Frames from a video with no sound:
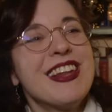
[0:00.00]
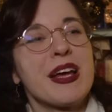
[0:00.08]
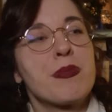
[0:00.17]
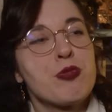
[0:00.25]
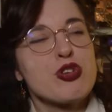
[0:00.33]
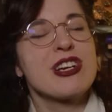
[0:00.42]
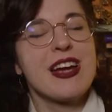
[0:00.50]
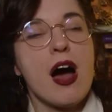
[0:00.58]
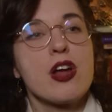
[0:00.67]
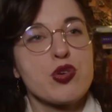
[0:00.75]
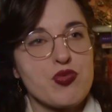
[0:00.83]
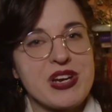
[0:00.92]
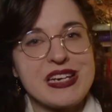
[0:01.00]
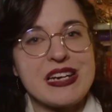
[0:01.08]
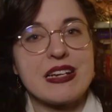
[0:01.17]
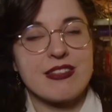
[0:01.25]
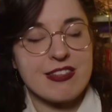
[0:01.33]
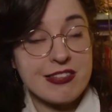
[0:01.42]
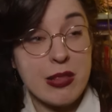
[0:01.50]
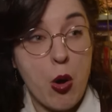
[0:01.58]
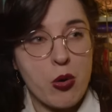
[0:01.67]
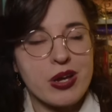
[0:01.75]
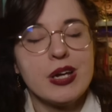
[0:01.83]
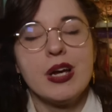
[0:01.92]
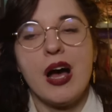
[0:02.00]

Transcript: like brutally hard to read and it's a slog.